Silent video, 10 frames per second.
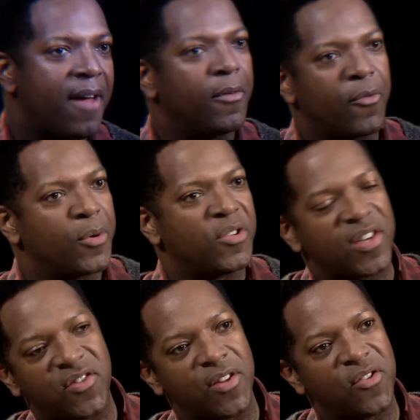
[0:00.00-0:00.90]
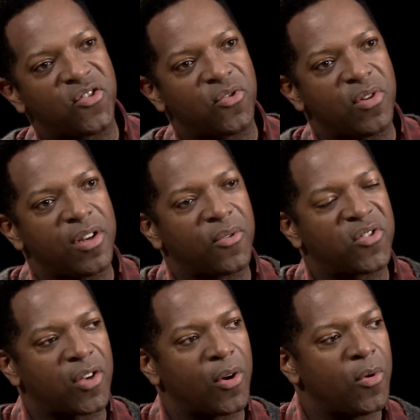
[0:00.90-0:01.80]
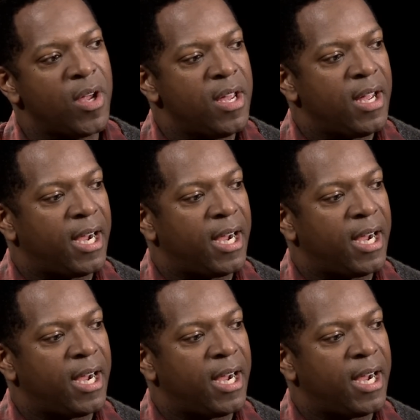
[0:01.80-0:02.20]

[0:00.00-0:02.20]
have if we were just in the studio. So.